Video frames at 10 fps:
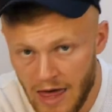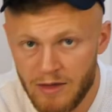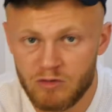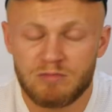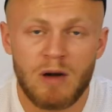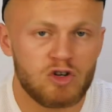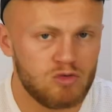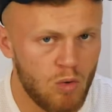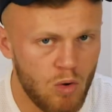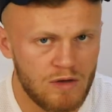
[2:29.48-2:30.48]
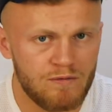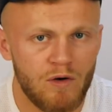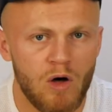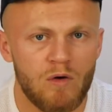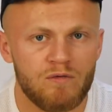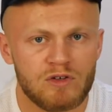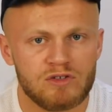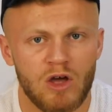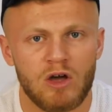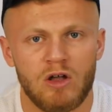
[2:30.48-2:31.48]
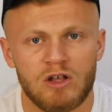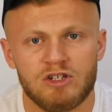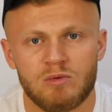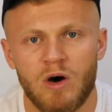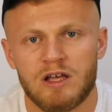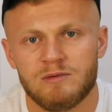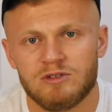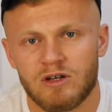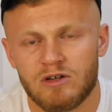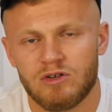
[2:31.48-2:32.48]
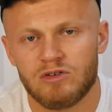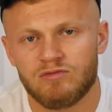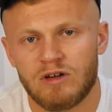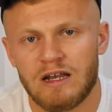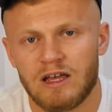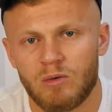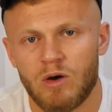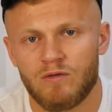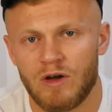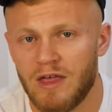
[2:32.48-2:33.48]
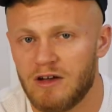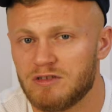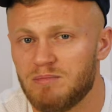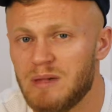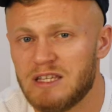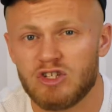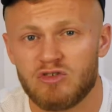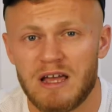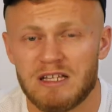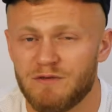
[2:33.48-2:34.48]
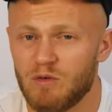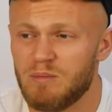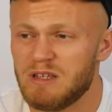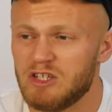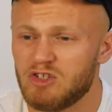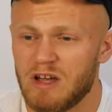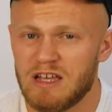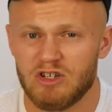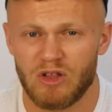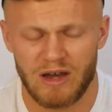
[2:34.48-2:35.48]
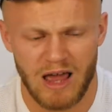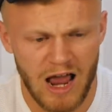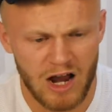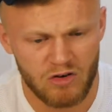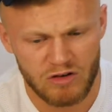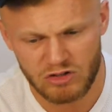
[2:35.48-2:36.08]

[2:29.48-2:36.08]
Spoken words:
There is much more involved psychology wise, which I couldn't really go over it. There is missed trades. If you miss a trade, you're then angry.